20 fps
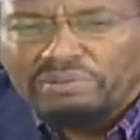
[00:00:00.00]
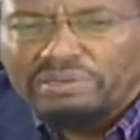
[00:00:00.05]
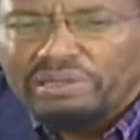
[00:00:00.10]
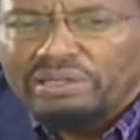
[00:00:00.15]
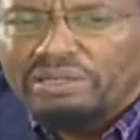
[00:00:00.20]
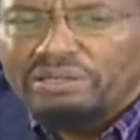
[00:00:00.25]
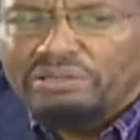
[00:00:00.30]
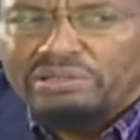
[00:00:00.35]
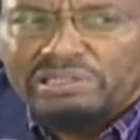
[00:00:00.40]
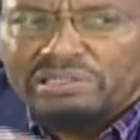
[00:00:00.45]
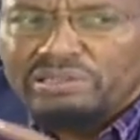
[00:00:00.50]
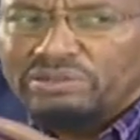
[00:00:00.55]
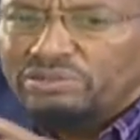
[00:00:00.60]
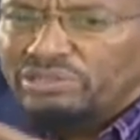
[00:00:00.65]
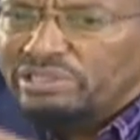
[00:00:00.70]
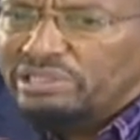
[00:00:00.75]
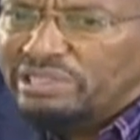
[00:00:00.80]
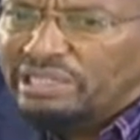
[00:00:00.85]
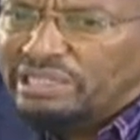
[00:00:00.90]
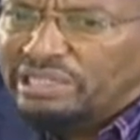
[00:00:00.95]

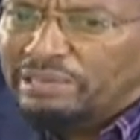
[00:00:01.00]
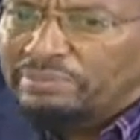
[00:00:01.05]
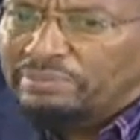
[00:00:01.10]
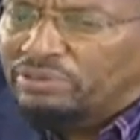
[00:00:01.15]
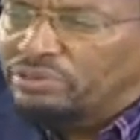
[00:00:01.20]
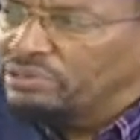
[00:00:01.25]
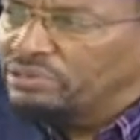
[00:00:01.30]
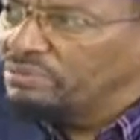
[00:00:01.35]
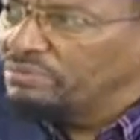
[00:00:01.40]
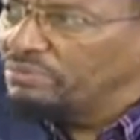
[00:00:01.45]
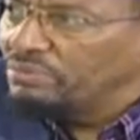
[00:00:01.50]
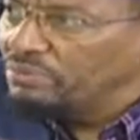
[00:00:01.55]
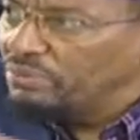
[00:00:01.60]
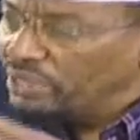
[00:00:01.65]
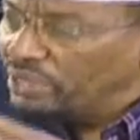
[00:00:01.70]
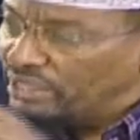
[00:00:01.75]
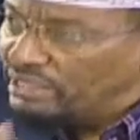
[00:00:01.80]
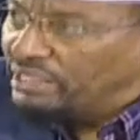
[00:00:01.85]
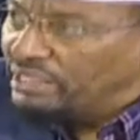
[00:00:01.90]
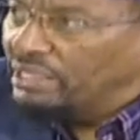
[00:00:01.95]
This thing about
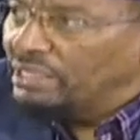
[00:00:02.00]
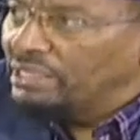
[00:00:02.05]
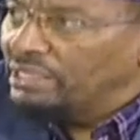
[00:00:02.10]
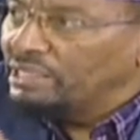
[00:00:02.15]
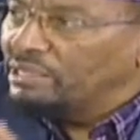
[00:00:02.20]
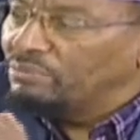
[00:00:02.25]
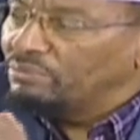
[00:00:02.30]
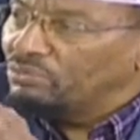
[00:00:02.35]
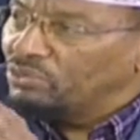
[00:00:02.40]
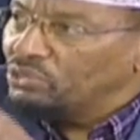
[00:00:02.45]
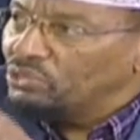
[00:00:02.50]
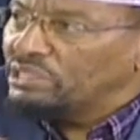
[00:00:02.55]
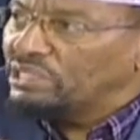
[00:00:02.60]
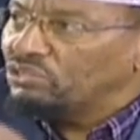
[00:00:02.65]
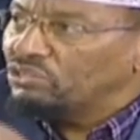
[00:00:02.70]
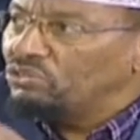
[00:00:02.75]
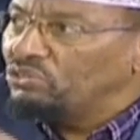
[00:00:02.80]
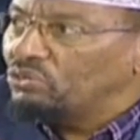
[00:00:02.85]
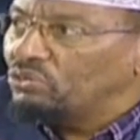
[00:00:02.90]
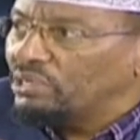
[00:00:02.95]
thinking that the more
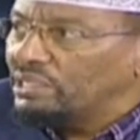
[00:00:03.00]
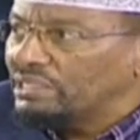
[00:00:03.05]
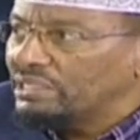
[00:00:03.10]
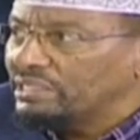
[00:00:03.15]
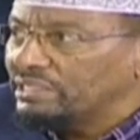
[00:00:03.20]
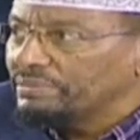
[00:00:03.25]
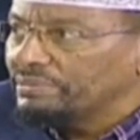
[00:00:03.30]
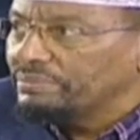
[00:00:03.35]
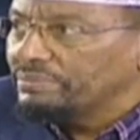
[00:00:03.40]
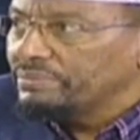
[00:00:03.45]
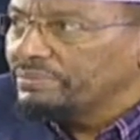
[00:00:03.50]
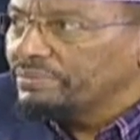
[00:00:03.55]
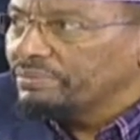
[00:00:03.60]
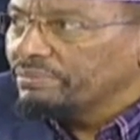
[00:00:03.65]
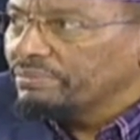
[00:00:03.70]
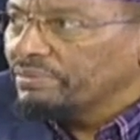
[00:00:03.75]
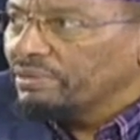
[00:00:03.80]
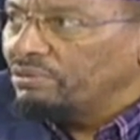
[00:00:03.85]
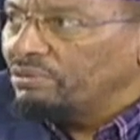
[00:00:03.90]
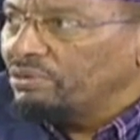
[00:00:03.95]
tax you collect,
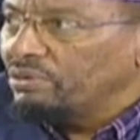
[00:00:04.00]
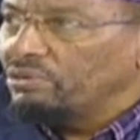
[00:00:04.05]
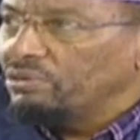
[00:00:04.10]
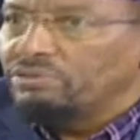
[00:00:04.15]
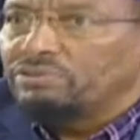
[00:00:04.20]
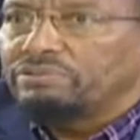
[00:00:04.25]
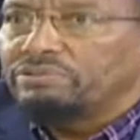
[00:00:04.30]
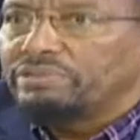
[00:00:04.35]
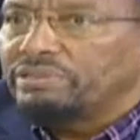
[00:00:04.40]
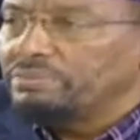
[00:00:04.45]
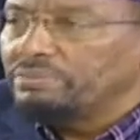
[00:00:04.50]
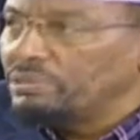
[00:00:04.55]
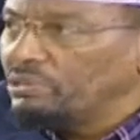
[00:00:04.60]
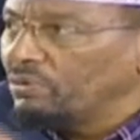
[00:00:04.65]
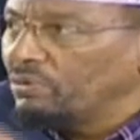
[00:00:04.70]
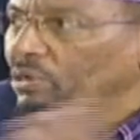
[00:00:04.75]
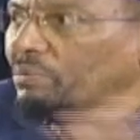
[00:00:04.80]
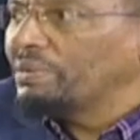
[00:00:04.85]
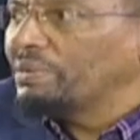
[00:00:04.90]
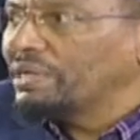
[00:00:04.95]
you're going to
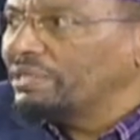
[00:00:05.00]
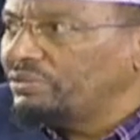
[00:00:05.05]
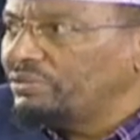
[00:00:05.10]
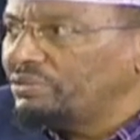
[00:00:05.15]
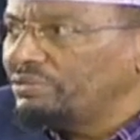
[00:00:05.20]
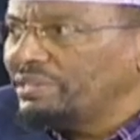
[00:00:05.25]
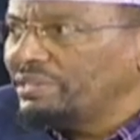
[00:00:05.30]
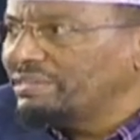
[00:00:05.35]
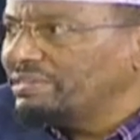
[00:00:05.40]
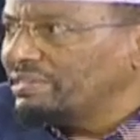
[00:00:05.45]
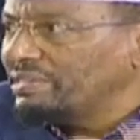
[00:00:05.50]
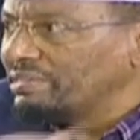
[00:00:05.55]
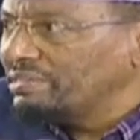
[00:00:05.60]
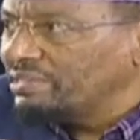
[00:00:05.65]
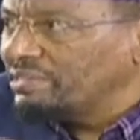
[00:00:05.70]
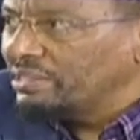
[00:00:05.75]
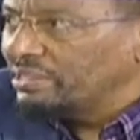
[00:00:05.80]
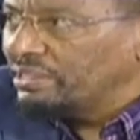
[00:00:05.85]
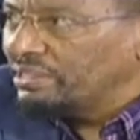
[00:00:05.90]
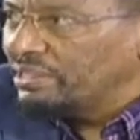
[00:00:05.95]
develop a country is
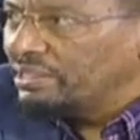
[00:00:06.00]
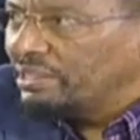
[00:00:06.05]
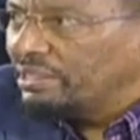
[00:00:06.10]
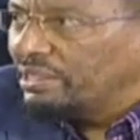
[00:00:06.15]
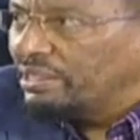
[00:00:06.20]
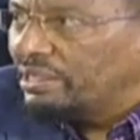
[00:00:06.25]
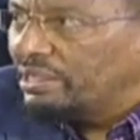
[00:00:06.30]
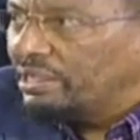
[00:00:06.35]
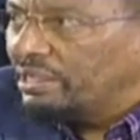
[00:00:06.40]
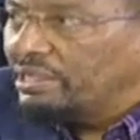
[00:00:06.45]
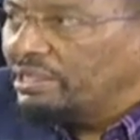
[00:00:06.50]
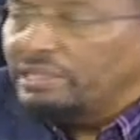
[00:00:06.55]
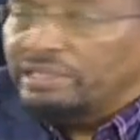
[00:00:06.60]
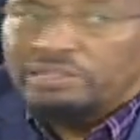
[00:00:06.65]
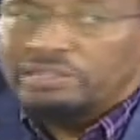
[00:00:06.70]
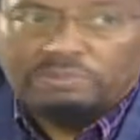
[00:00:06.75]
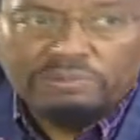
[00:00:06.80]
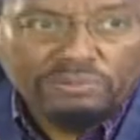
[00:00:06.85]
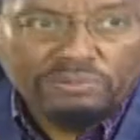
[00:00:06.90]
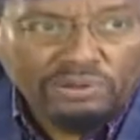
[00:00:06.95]
nonsense.
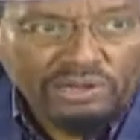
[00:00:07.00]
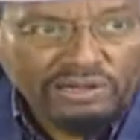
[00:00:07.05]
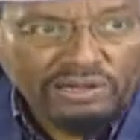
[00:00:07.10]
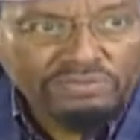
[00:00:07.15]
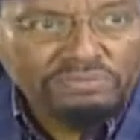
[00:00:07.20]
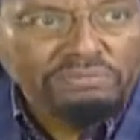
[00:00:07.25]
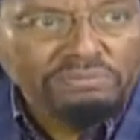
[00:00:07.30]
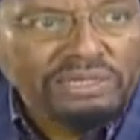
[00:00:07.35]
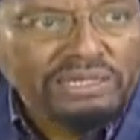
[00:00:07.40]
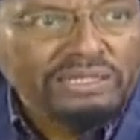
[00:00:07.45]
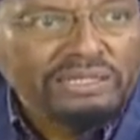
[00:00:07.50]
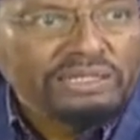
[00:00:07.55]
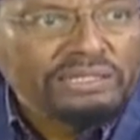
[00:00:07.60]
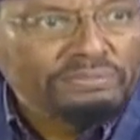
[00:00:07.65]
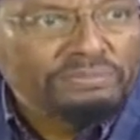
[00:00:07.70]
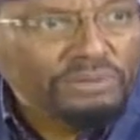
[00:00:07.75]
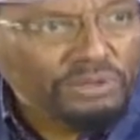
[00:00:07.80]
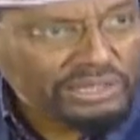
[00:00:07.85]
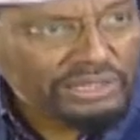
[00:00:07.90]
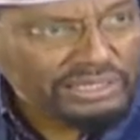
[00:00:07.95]
Let people have money in their
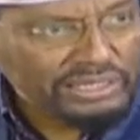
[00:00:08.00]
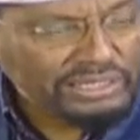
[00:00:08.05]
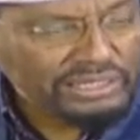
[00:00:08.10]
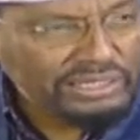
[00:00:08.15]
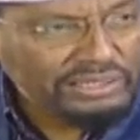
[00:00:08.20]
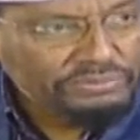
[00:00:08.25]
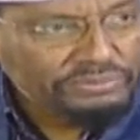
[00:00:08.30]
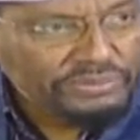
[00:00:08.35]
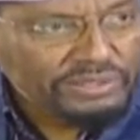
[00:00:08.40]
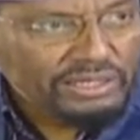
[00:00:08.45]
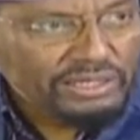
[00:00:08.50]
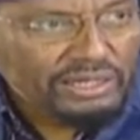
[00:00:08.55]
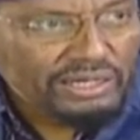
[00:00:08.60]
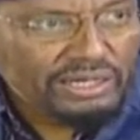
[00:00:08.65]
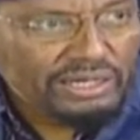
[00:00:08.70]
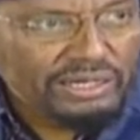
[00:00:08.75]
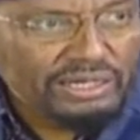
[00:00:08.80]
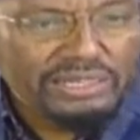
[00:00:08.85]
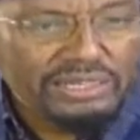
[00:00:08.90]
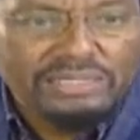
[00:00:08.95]
pocket,
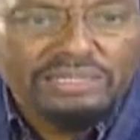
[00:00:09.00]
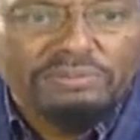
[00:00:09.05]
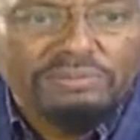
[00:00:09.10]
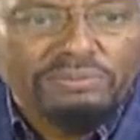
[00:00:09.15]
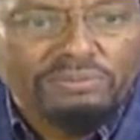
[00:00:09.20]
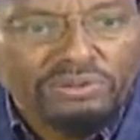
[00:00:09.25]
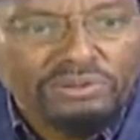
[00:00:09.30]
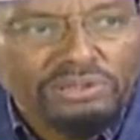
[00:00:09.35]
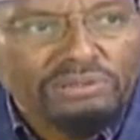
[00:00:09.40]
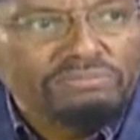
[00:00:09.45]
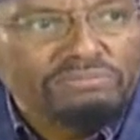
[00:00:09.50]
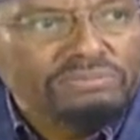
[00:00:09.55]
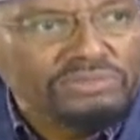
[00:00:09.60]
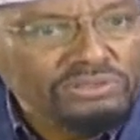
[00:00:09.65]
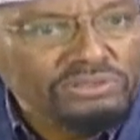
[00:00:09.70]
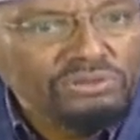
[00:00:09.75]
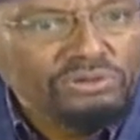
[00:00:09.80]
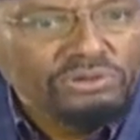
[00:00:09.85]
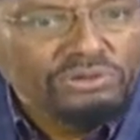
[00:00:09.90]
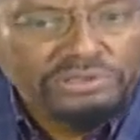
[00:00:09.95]
and let the people,
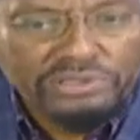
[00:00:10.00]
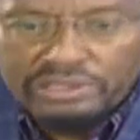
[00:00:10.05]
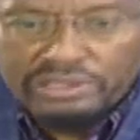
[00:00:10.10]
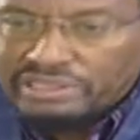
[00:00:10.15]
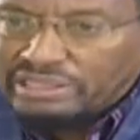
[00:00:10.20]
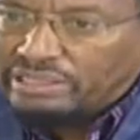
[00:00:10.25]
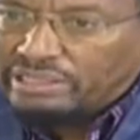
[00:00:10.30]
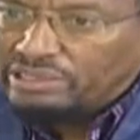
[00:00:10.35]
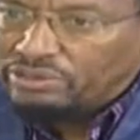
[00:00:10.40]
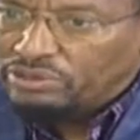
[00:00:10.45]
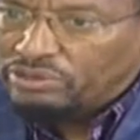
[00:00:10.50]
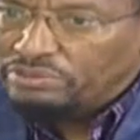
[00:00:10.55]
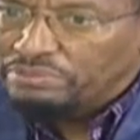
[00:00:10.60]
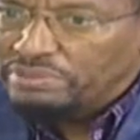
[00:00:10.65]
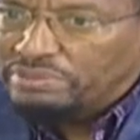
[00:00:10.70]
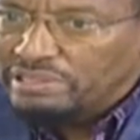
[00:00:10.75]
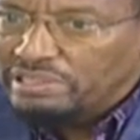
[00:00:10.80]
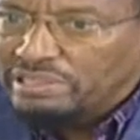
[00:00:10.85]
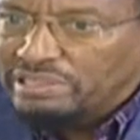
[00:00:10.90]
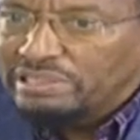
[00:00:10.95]
generate their own
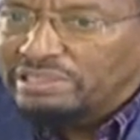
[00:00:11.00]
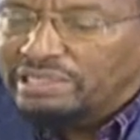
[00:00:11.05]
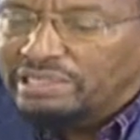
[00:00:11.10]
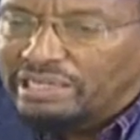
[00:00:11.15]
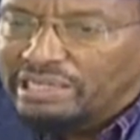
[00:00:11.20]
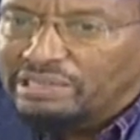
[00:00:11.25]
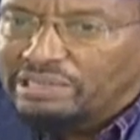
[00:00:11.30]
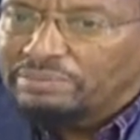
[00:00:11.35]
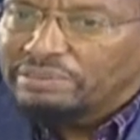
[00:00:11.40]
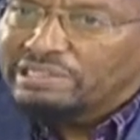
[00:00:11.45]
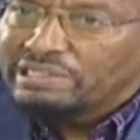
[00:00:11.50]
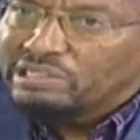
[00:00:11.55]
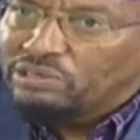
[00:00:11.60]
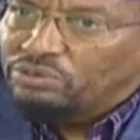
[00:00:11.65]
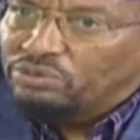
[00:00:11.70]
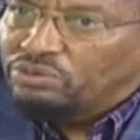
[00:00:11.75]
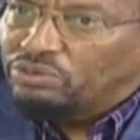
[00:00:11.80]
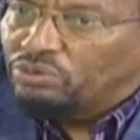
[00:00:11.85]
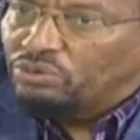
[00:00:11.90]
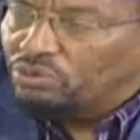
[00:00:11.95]
businesses and income. That's how
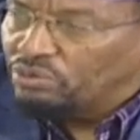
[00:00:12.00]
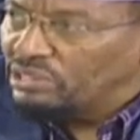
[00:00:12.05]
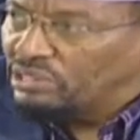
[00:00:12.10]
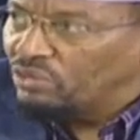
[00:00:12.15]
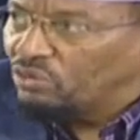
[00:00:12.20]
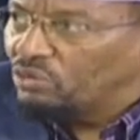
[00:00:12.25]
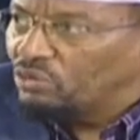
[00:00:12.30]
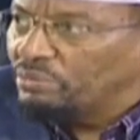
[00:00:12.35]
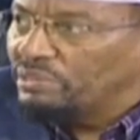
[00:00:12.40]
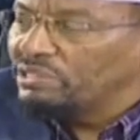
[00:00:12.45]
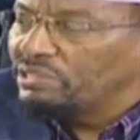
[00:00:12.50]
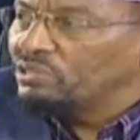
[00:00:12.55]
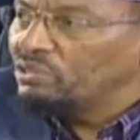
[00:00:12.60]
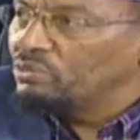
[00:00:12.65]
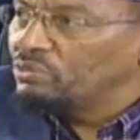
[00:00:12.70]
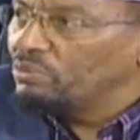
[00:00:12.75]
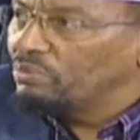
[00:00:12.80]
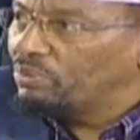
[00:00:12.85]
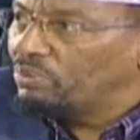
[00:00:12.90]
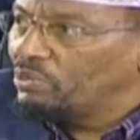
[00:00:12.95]
you grow the economy. That's how
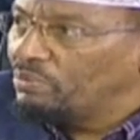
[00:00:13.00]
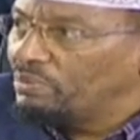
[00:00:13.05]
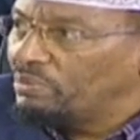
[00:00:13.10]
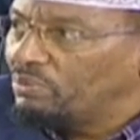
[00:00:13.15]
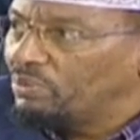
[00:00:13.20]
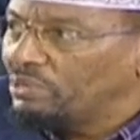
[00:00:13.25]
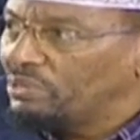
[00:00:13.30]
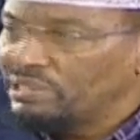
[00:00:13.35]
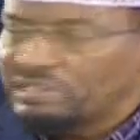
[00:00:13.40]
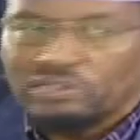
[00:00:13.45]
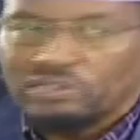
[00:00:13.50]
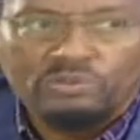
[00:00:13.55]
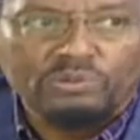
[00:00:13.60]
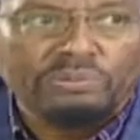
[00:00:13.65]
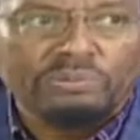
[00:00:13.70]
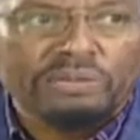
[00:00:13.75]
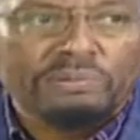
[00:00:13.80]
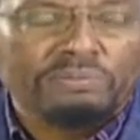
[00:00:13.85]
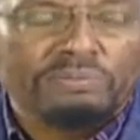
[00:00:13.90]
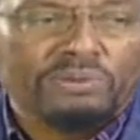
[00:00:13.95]
you employ people. That's how you
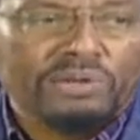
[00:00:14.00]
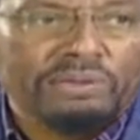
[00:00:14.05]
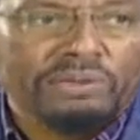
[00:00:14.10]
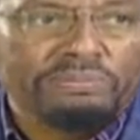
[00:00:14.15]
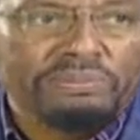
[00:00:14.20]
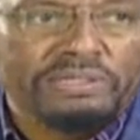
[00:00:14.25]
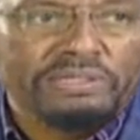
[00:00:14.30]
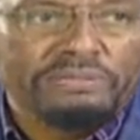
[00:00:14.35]
make people happy.